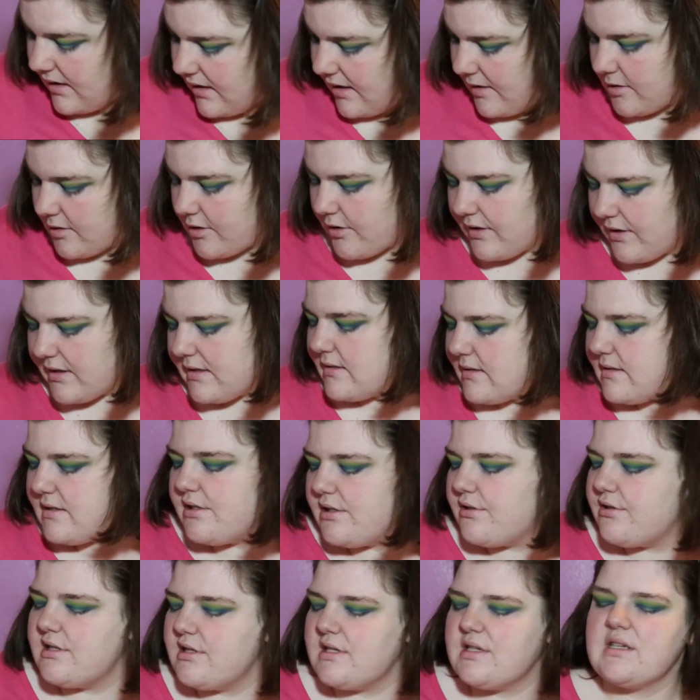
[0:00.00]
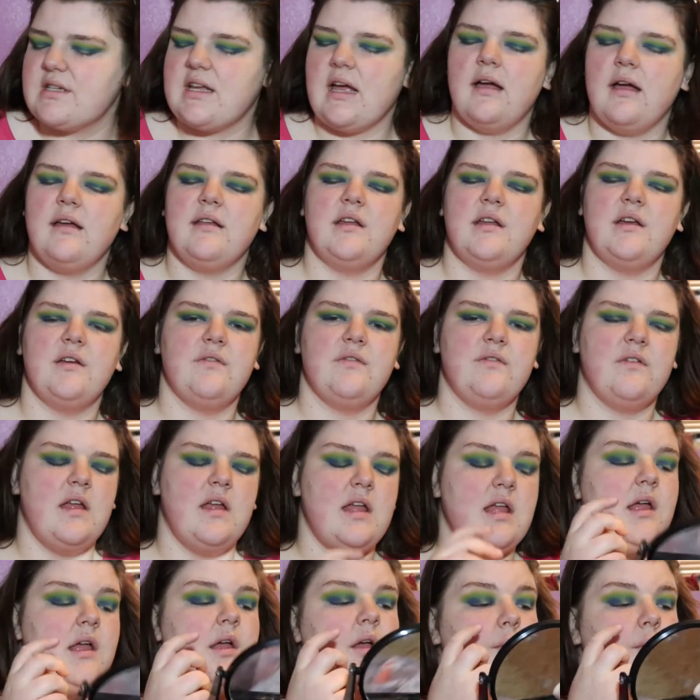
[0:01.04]
I'm going to just kind of
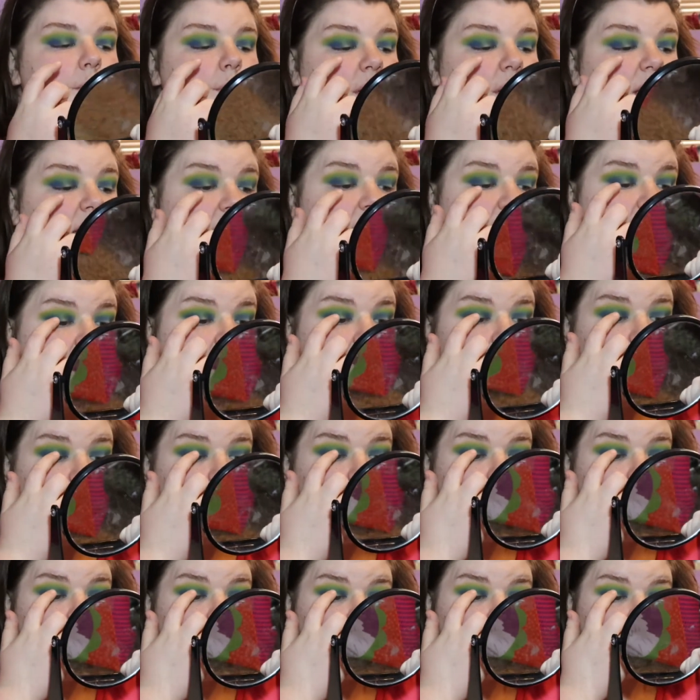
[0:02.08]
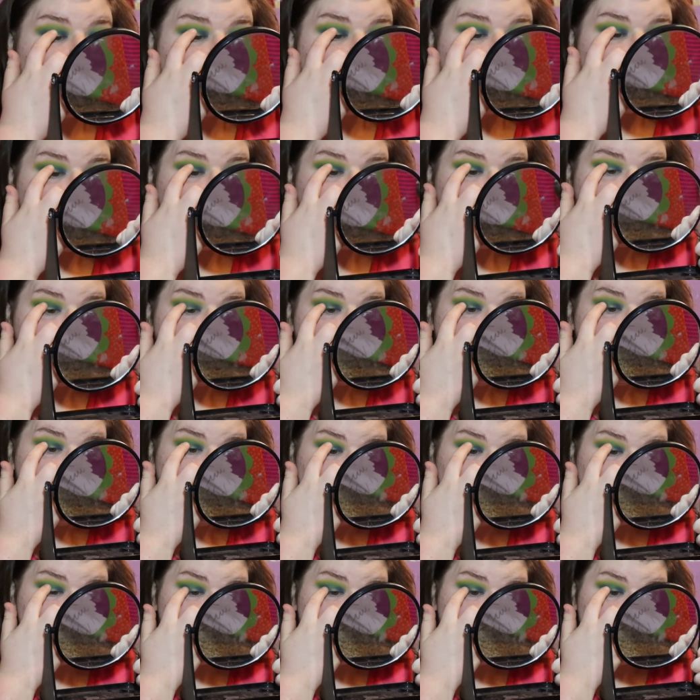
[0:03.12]
put these up
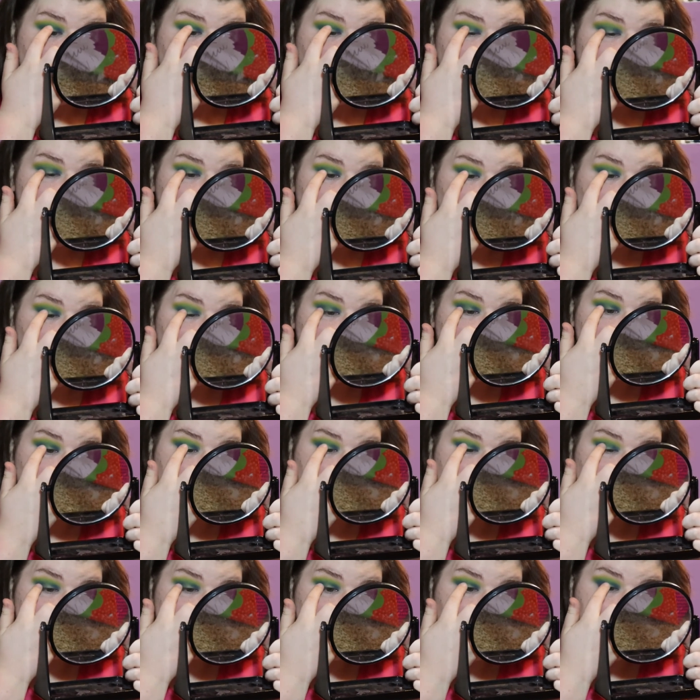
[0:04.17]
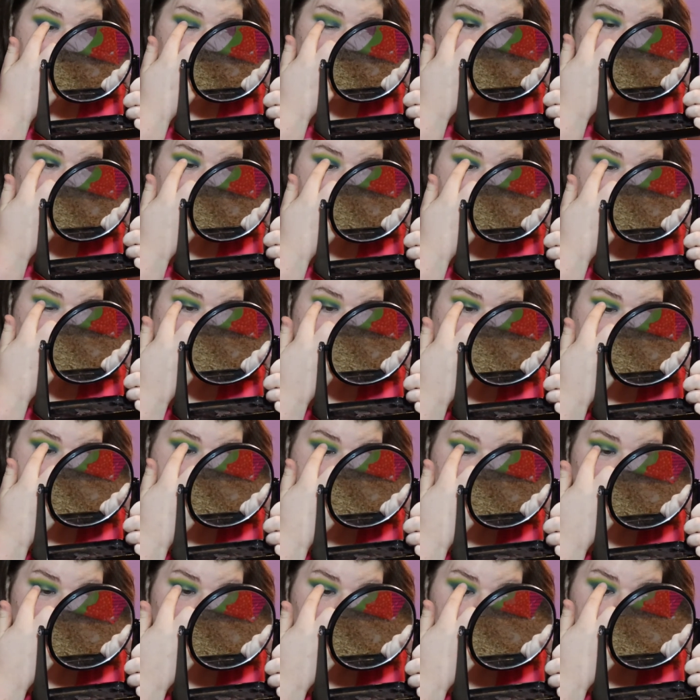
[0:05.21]
closer to the
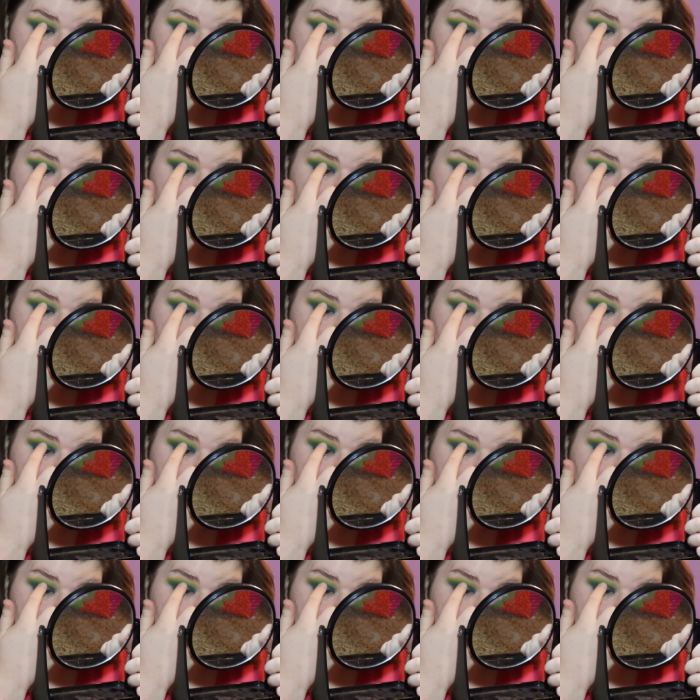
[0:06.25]
edge.